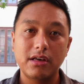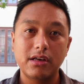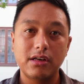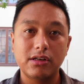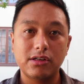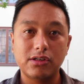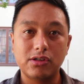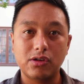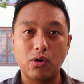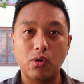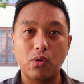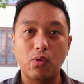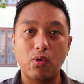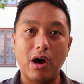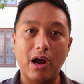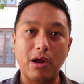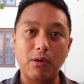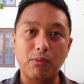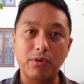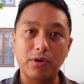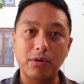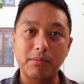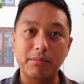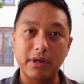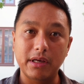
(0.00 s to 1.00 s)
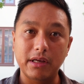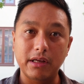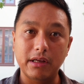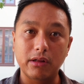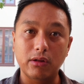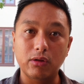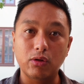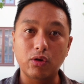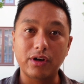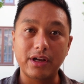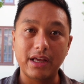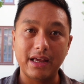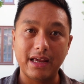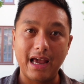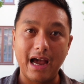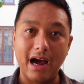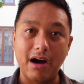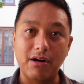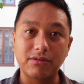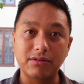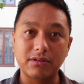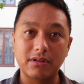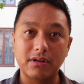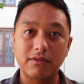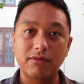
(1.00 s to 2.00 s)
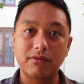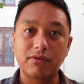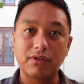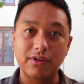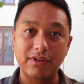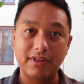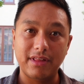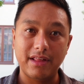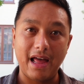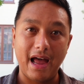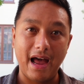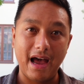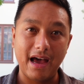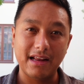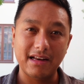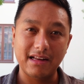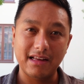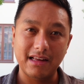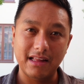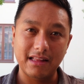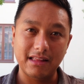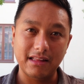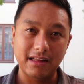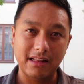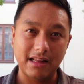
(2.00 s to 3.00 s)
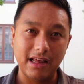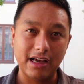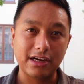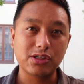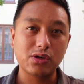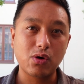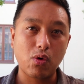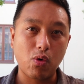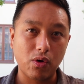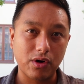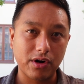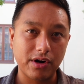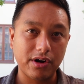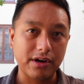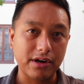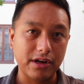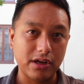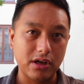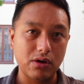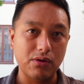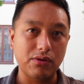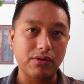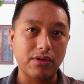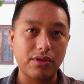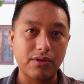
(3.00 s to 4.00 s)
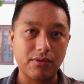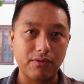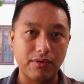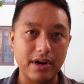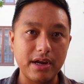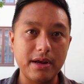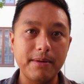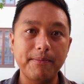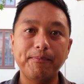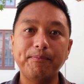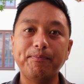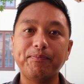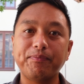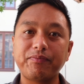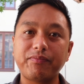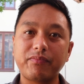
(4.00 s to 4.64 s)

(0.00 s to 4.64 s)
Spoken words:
So I will be looking out for that in the next quarter, in Q3,